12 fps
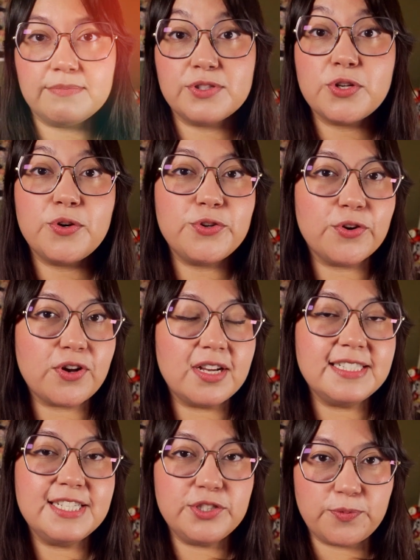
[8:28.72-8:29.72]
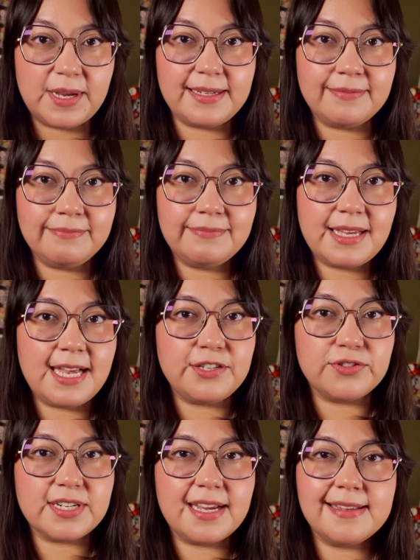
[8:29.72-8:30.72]
so your content's written and
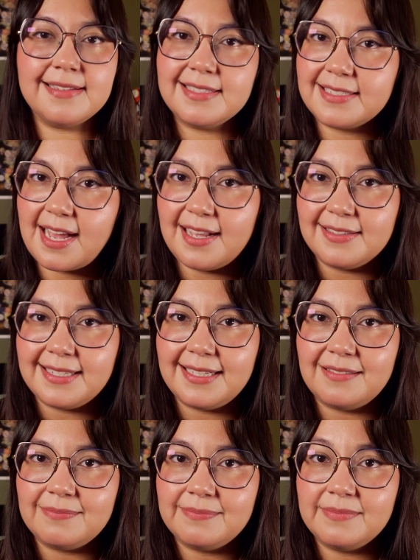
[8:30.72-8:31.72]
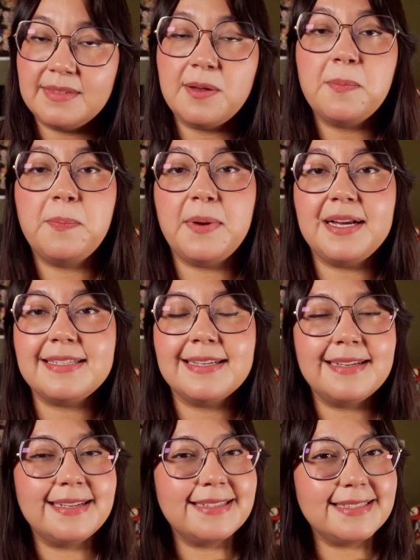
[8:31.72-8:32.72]
your title's dialed in. But
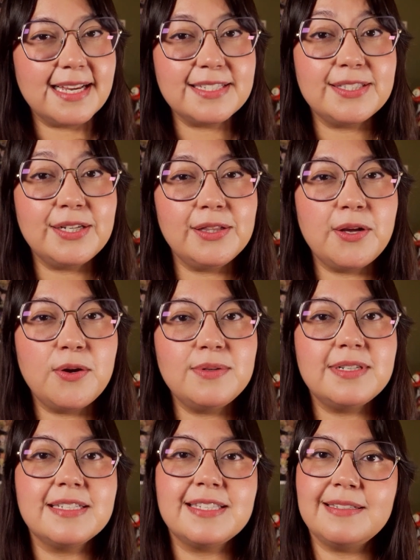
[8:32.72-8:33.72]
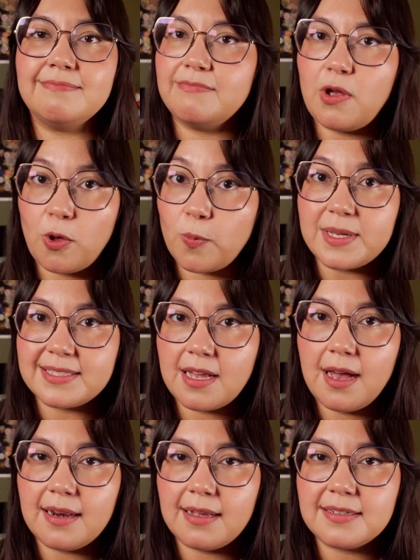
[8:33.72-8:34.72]
text alone doesn't always
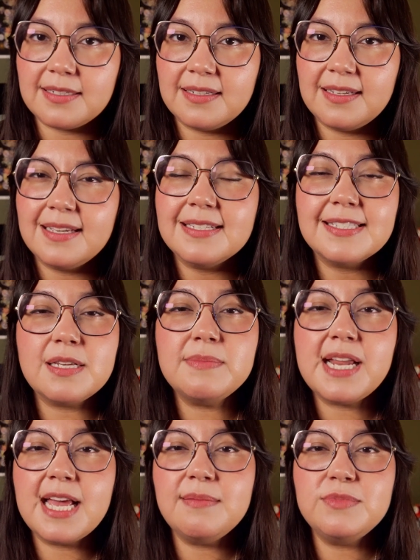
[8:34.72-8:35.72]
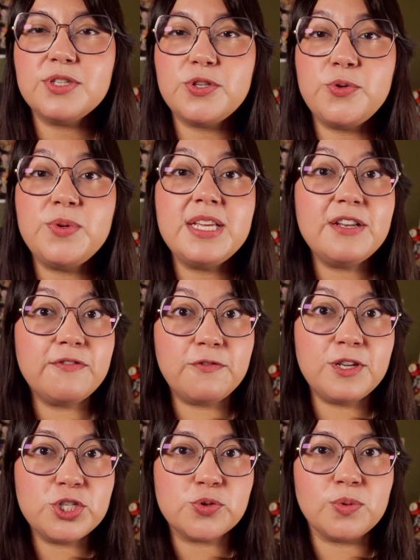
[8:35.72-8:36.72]
cut it. Sometimes you need
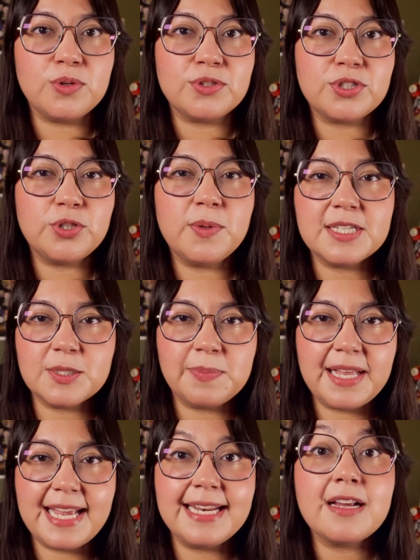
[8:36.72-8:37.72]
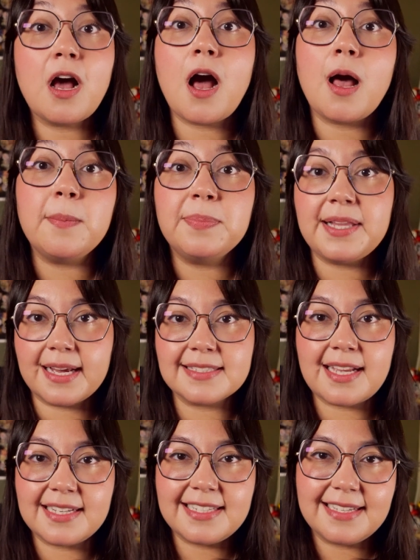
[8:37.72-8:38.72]
visuals to explain complex
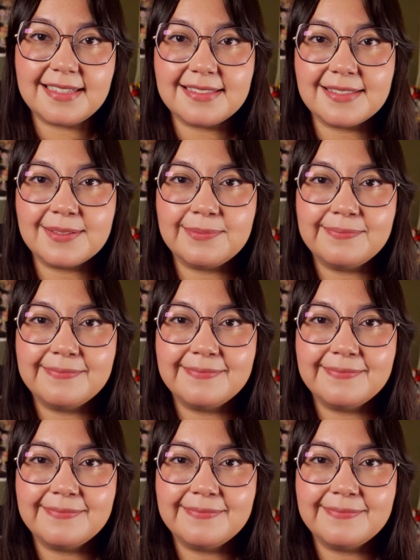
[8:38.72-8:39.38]
ideas.